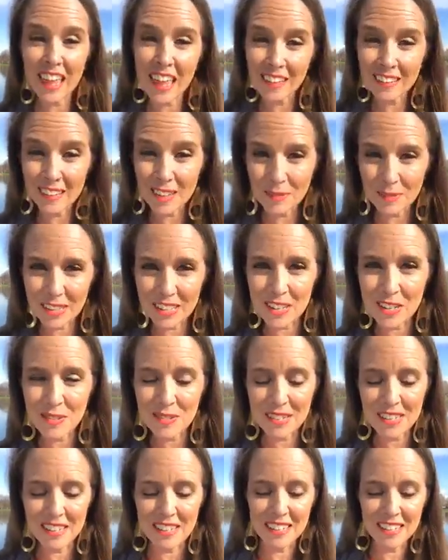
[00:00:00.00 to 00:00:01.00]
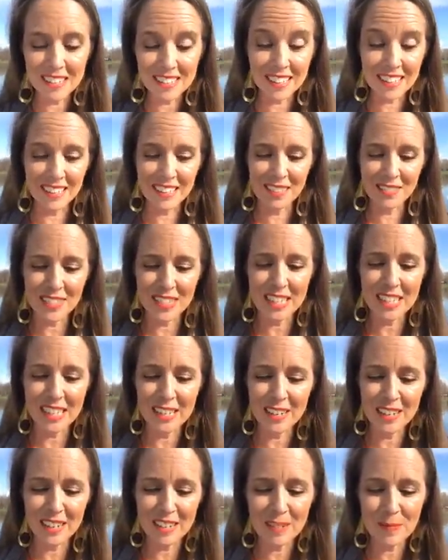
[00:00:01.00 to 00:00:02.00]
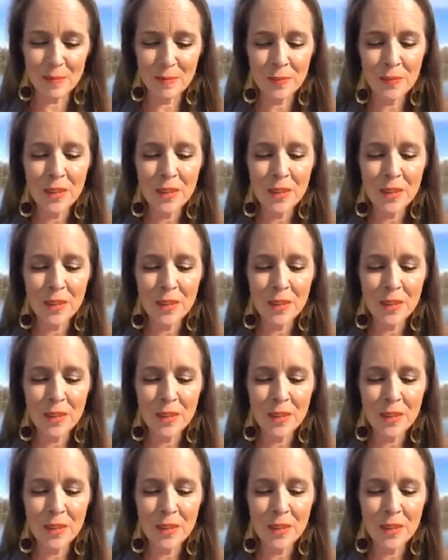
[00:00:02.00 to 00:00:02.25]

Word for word: and let me know what it is. I'd love to hear.